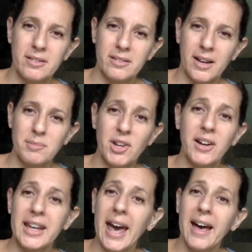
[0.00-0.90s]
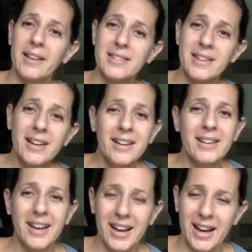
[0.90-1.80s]
I'm sorry, gals.
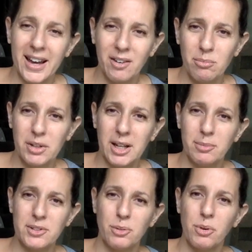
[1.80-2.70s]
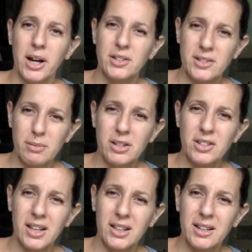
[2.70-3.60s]
I, I haven't been able to watch as much
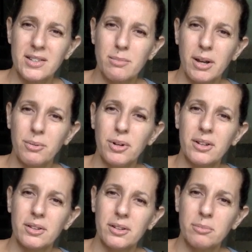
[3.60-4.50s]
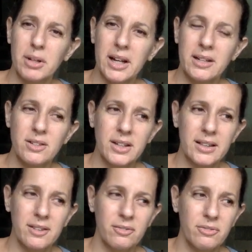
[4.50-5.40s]
lately because my workload, but I do get
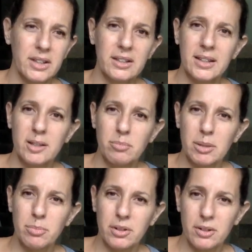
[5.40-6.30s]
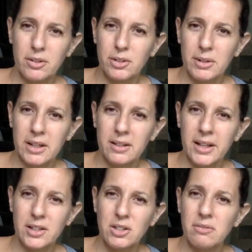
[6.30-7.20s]
the feeling that people are doing
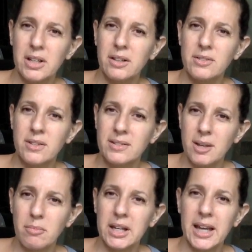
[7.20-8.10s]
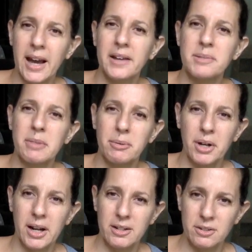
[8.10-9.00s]
collection videos, and somebody asked me would
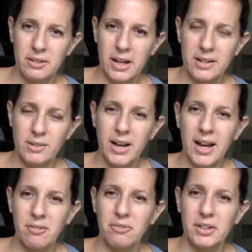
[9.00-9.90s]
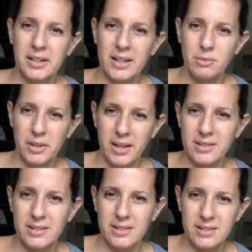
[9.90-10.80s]
I do that. So I, I have a feeling that's where that's
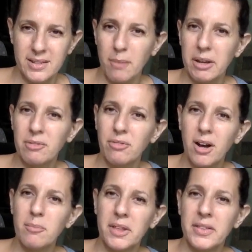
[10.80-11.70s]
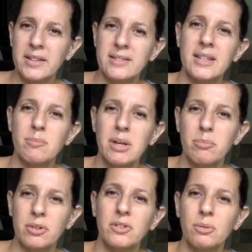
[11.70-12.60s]
stemming from, that they see
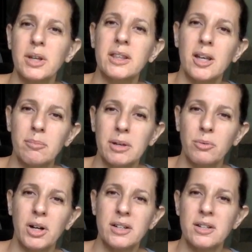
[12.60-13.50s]
people doing them and wanted to